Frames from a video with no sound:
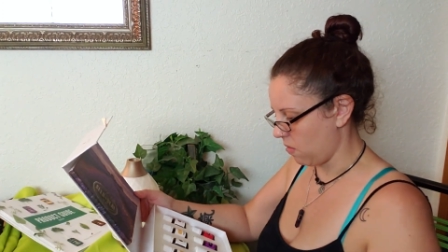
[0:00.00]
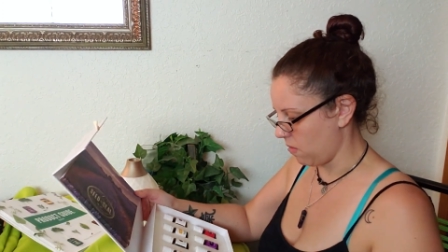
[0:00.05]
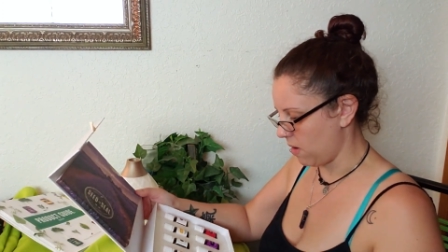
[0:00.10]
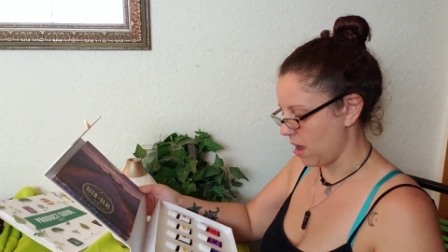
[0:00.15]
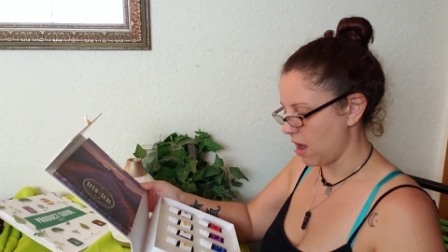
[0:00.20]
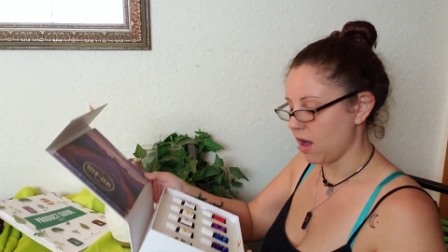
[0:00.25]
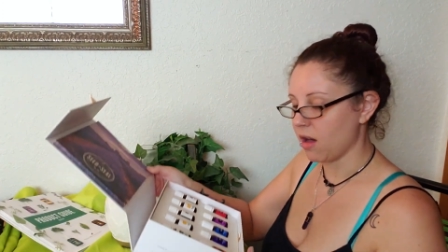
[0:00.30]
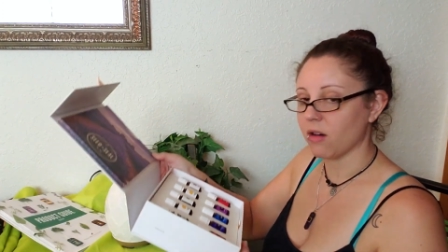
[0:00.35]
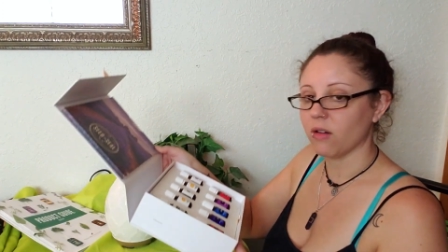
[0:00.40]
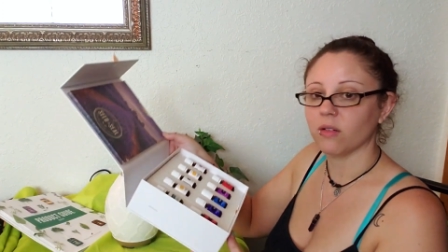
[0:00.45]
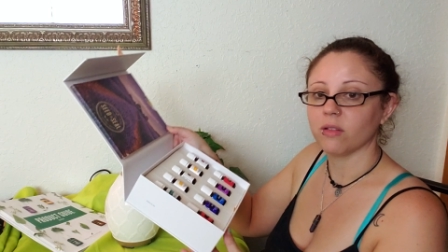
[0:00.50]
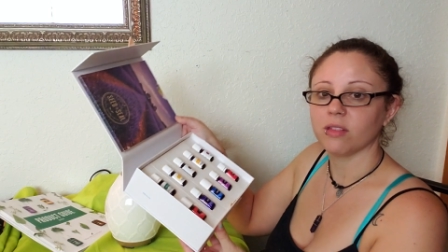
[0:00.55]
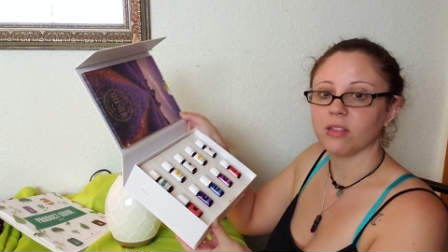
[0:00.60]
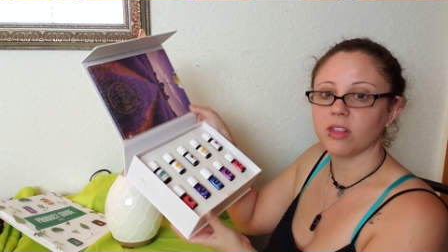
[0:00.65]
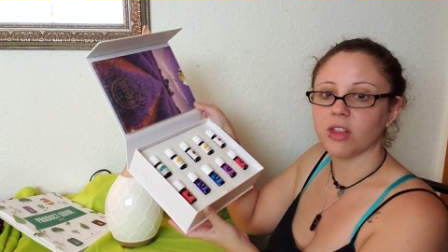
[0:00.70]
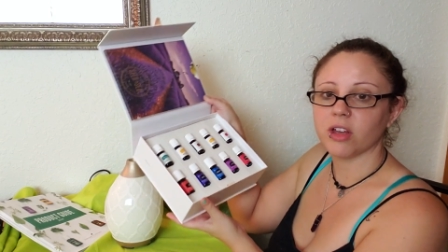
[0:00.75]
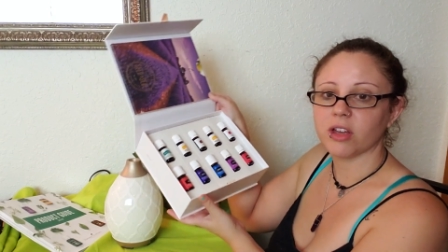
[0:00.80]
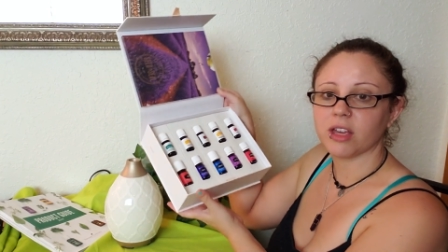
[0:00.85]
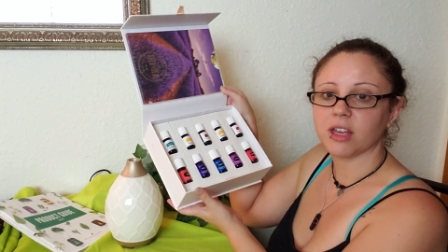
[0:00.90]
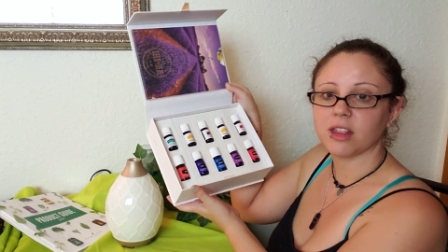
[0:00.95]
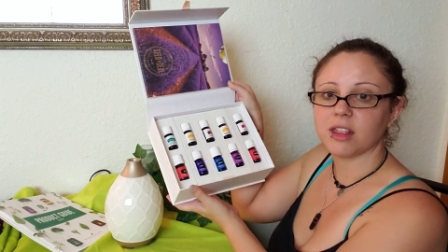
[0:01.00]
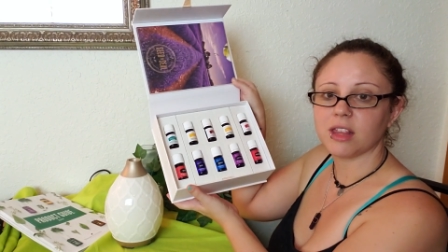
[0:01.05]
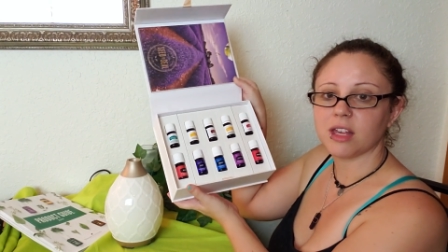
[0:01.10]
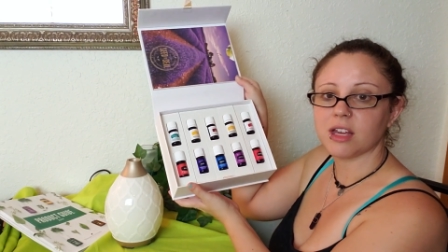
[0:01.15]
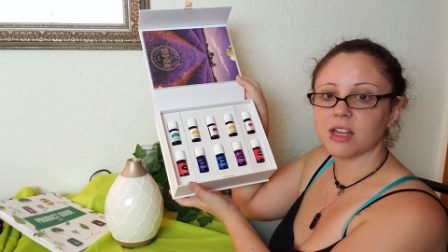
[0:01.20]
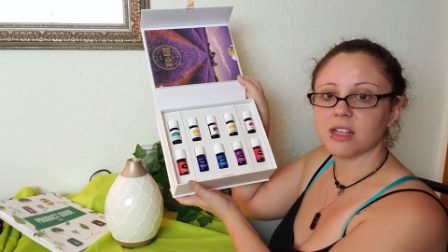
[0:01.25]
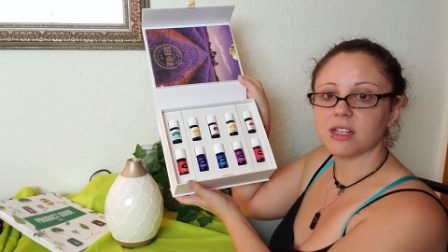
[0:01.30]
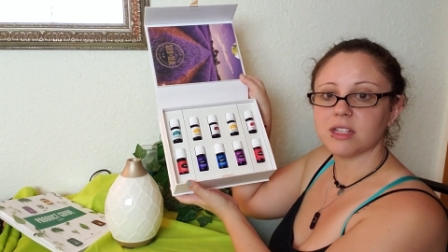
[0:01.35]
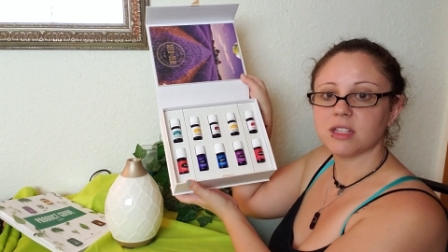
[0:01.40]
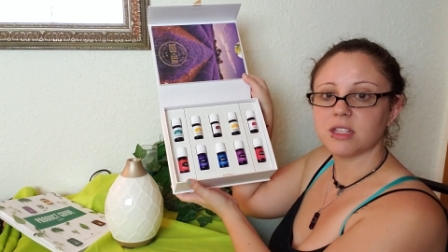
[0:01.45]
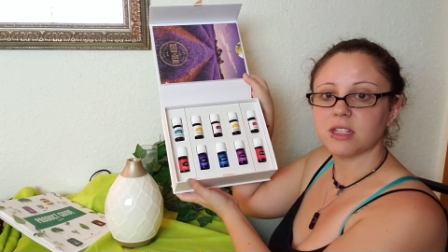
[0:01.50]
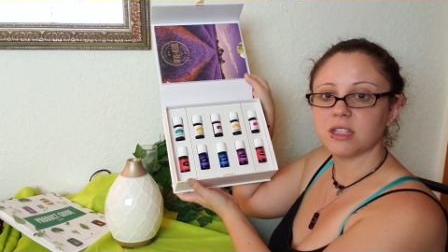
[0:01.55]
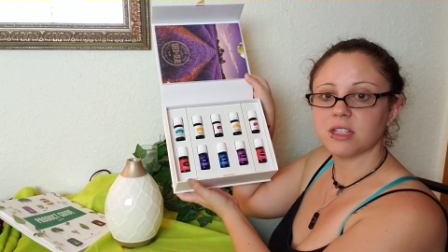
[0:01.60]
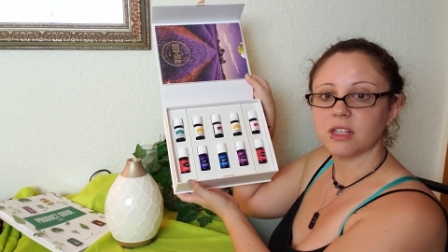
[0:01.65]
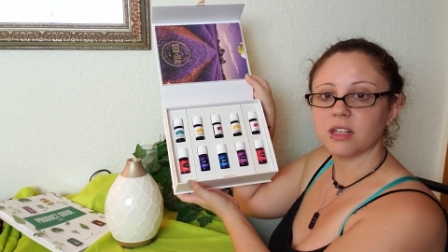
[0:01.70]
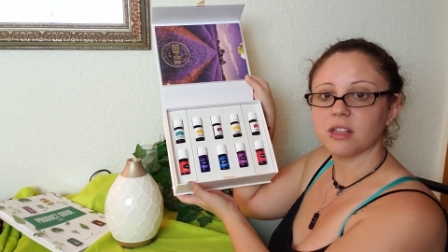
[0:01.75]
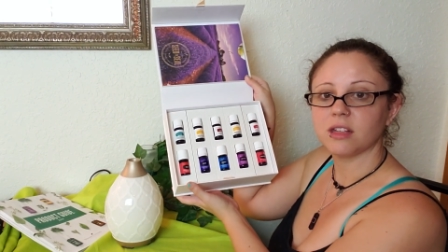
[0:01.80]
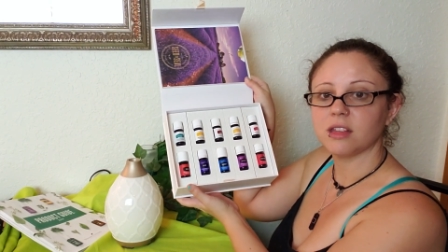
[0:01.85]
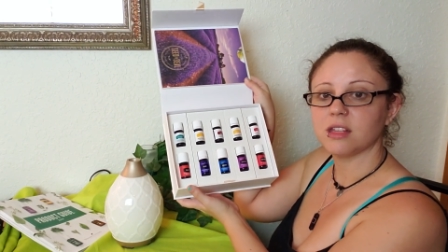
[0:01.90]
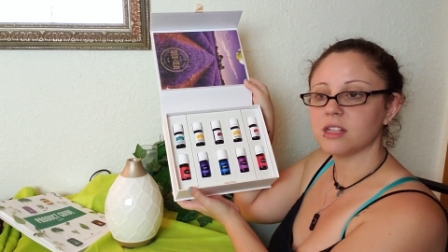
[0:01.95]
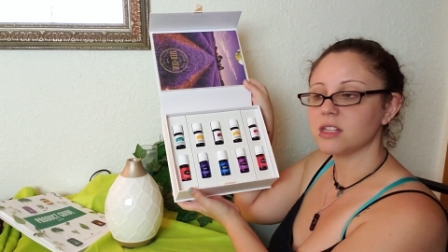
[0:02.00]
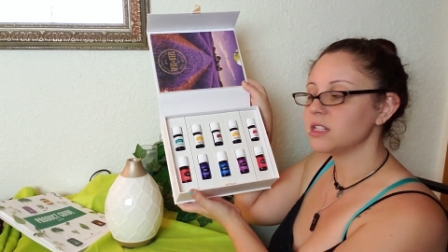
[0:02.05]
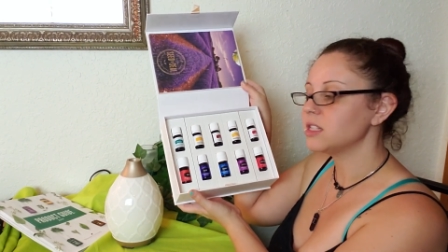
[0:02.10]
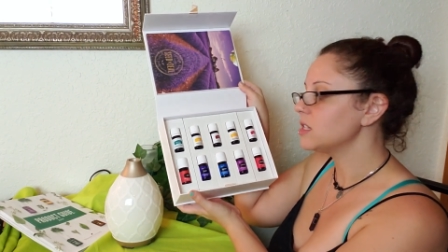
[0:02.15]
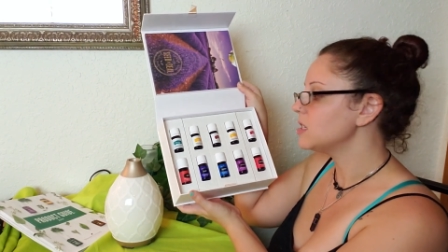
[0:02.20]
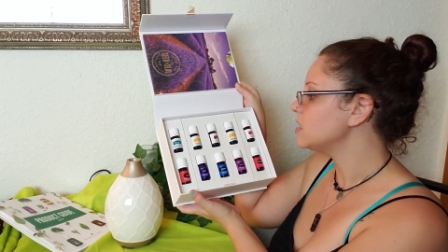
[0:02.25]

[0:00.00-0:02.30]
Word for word: wow, look at this. This